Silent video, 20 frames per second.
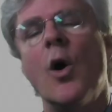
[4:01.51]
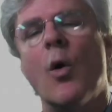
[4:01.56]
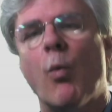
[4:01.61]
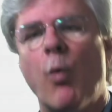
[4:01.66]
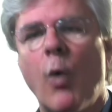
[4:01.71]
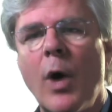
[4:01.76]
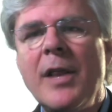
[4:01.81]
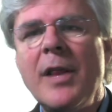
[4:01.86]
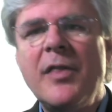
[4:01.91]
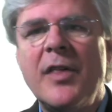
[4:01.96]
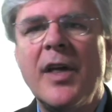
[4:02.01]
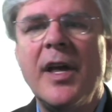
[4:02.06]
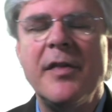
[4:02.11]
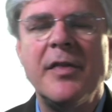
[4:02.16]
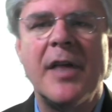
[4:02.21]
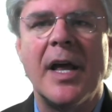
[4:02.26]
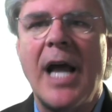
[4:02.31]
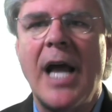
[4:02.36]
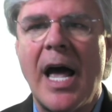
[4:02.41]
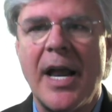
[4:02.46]
One thing
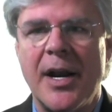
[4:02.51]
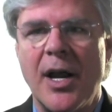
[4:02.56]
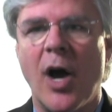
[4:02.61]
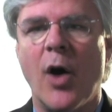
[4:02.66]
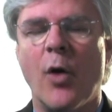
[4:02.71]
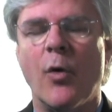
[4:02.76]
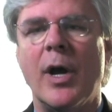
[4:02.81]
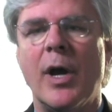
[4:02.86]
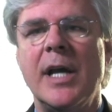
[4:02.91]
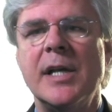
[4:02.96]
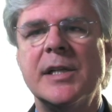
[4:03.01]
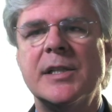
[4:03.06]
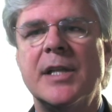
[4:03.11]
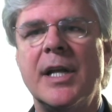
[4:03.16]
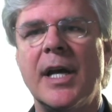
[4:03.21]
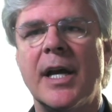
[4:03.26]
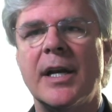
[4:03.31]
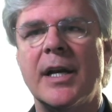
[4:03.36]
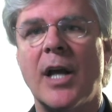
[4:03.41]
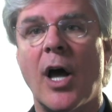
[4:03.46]
that I know is
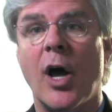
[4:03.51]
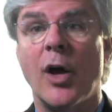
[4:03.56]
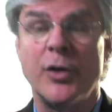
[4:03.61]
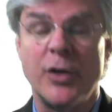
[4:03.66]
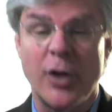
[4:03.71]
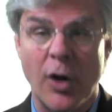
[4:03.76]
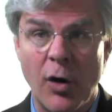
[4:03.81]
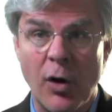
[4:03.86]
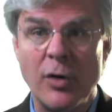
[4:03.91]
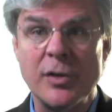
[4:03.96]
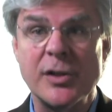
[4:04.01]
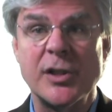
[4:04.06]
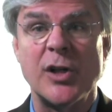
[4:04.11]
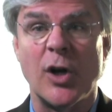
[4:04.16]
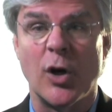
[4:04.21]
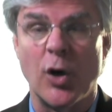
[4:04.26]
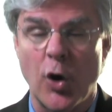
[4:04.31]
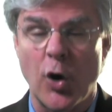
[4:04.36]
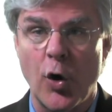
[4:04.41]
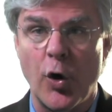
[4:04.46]
that adults
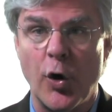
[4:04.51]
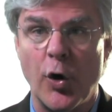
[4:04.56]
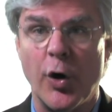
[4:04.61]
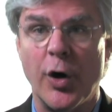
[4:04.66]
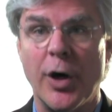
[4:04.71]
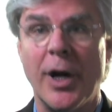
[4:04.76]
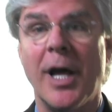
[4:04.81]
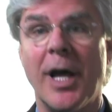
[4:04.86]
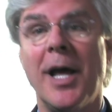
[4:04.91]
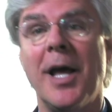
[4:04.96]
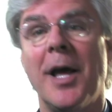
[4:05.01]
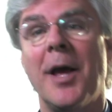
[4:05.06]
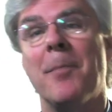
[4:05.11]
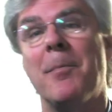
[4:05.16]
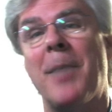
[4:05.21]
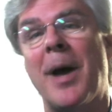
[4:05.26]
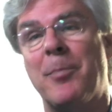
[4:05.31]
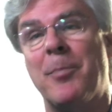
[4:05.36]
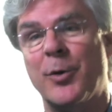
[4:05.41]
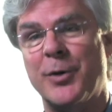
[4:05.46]
learn
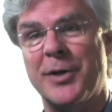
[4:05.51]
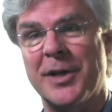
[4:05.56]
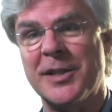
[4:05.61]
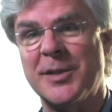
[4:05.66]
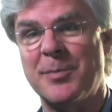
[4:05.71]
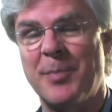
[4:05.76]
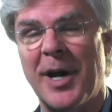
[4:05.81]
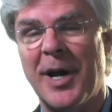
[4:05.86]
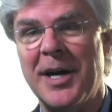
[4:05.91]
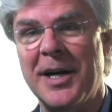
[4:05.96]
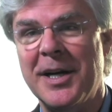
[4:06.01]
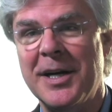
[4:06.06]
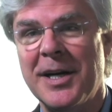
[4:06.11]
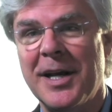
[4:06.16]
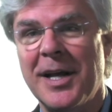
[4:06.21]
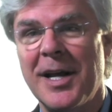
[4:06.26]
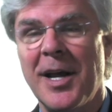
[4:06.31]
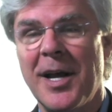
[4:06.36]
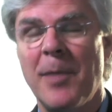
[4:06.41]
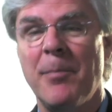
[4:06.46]
by participating.
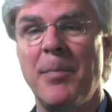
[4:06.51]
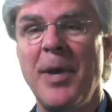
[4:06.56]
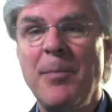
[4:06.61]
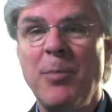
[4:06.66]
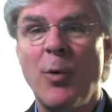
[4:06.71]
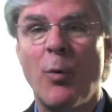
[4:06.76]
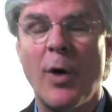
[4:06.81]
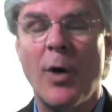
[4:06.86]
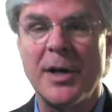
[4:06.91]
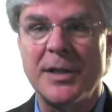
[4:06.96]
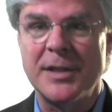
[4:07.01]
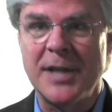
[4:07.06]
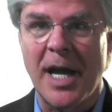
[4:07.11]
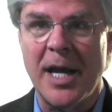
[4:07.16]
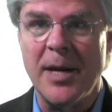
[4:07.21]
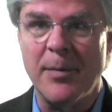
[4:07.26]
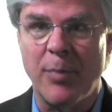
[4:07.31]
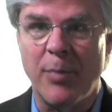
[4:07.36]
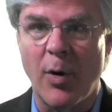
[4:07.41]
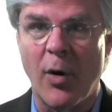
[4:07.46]
People want to
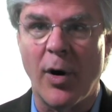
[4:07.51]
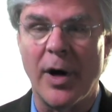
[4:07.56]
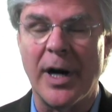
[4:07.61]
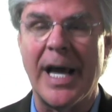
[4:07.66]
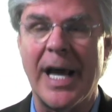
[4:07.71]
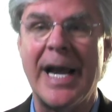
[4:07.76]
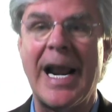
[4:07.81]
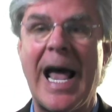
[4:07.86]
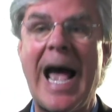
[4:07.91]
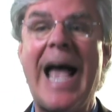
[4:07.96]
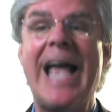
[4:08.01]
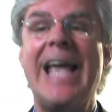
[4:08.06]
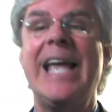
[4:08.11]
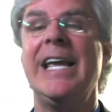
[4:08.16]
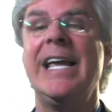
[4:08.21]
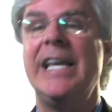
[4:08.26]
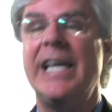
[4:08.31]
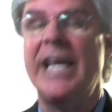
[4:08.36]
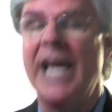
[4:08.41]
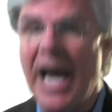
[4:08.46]
take part, and I
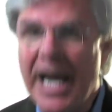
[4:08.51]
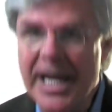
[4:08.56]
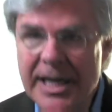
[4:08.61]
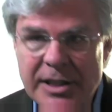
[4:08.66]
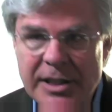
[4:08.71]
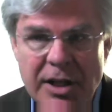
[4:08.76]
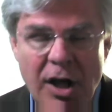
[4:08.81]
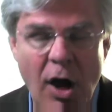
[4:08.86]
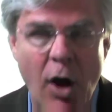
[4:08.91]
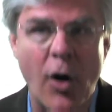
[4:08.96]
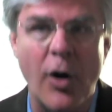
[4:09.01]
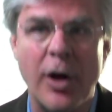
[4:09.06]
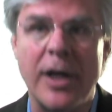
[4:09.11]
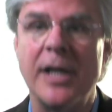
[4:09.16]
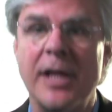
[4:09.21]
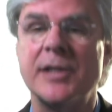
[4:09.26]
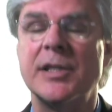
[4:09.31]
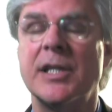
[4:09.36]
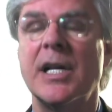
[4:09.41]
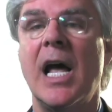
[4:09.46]
engage the
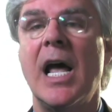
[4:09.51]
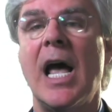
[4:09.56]
audience.